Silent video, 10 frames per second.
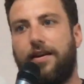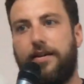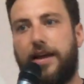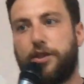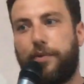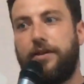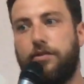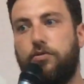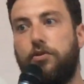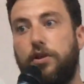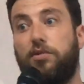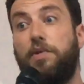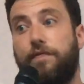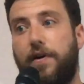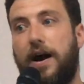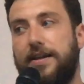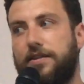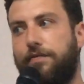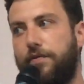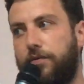in ad spend, so you need to be
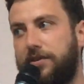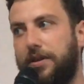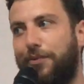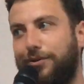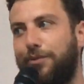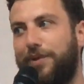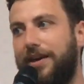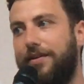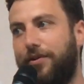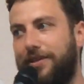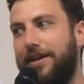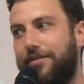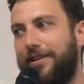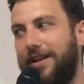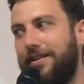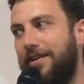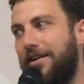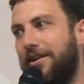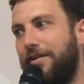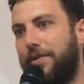fast if you still want to be on the internet.
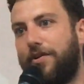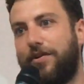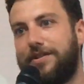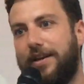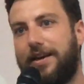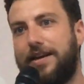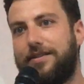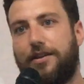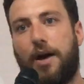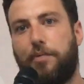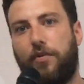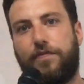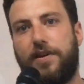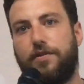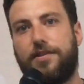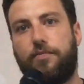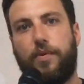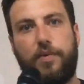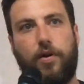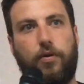Because I guess a couple of years it
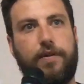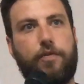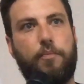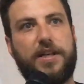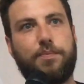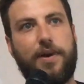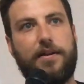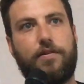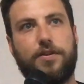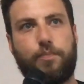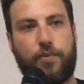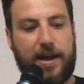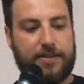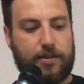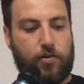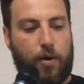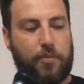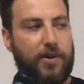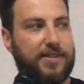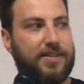will be only for big spenders, brands, and
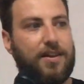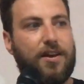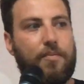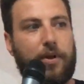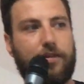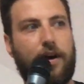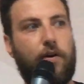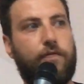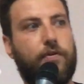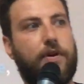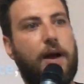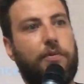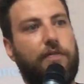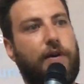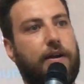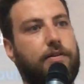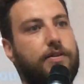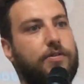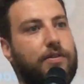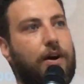corporates. But now for a couple of hundreds or